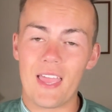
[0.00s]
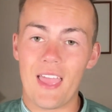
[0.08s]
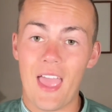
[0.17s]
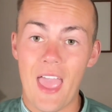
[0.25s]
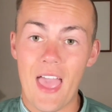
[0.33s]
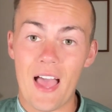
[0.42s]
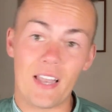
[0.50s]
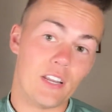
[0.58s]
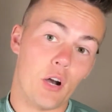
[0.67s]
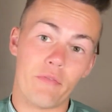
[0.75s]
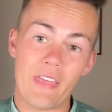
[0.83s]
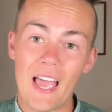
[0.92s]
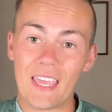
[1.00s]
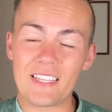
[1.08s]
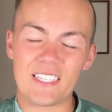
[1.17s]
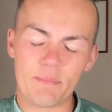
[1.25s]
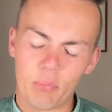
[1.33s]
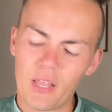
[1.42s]
And, if that
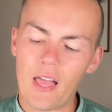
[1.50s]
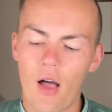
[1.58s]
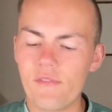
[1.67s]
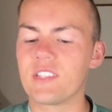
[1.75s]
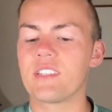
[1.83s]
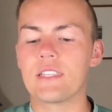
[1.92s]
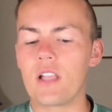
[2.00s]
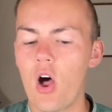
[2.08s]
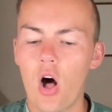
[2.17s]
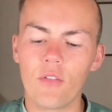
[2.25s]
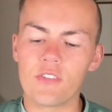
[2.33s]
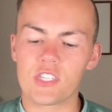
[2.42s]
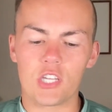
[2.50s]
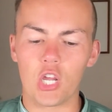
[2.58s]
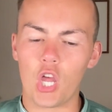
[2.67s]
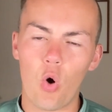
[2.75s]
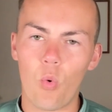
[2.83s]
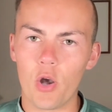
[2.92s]
gets split, obviously not all of it's going
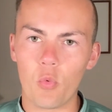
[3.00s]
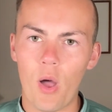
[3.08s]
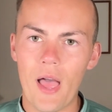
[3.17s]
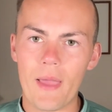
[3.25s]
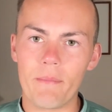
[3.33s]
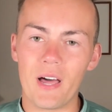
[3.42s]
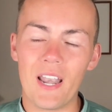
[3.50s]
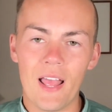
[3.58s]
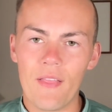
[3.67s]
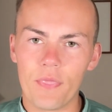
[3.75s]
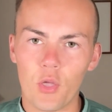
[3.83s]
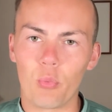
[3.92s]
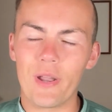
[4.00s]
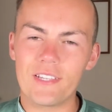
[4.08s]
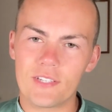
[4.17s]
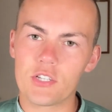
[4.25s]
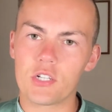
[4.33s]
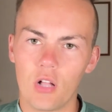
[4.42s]
to go one way, but the
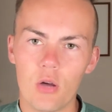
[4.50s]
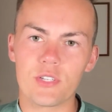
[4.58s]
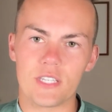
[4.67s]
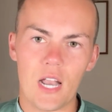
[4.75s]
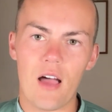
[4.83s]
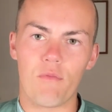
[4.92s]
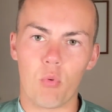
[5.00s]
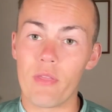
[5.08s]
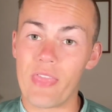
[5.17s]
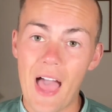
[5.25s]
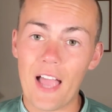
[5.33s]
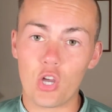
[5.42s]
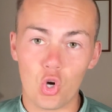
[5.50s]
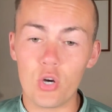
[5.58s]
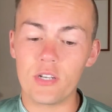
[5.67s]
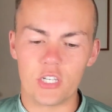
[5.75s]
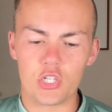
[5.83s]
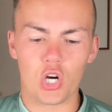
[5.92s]
race is close enough where that
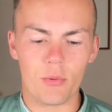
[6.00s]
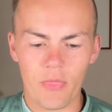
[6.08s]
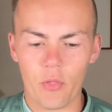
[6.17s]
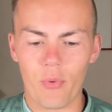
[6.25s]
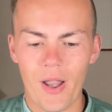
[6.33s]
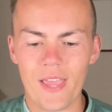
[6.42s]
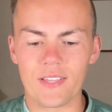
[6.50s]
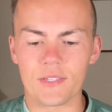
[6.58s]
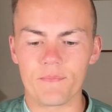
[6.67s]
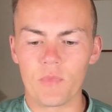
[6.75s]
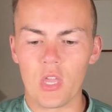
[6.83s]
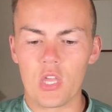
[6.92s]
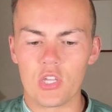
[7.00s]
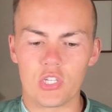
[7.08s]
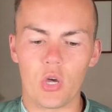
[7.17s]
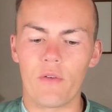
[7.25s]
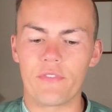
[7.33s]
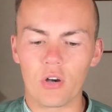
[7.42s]
could determine the race.
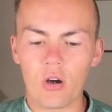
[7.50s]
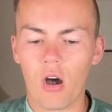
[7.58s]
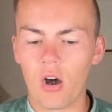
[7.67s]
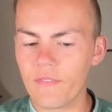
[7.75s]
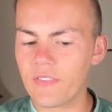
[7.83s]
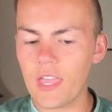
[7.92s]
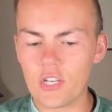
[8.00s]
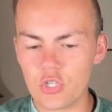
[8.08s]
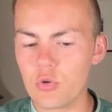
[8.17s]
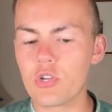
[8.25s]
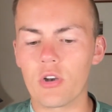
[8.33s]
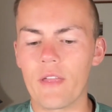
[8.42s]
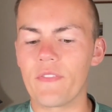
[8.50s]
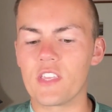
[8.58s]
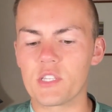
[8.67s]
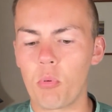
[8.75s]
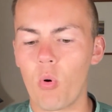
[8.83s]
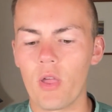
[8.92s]
So if you're RFK Jr. at
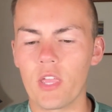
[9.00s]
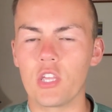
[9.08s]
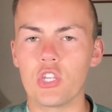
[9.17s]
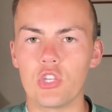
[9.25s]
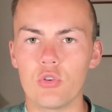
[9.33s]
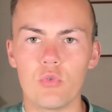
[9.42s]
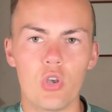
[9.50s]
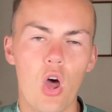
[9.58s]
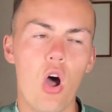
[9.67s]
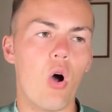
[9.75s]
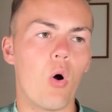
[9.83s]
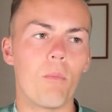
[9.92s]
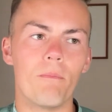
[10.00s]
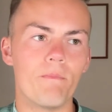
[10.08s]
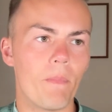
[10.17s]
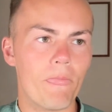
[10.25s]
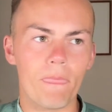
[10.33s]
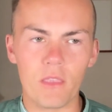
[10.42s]
this point,
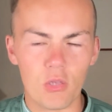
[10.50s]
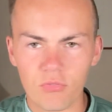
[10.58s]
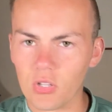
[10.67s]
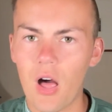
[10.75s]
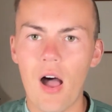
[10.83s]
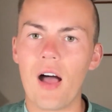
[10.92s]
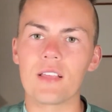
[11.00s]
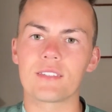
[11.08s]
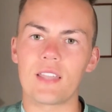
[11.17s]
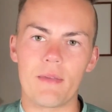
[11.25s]
you've lost.